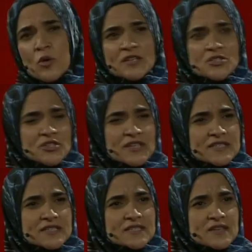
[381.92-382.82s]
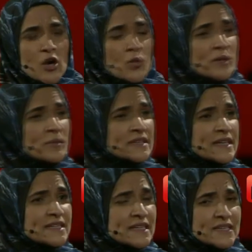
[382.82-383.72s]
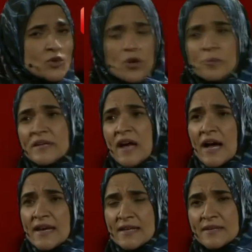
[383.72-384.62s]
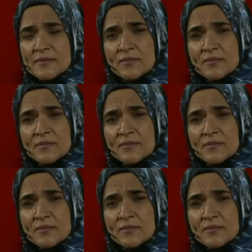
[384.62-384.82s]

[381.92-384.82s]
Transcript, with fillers: question is, are we malignant or benign?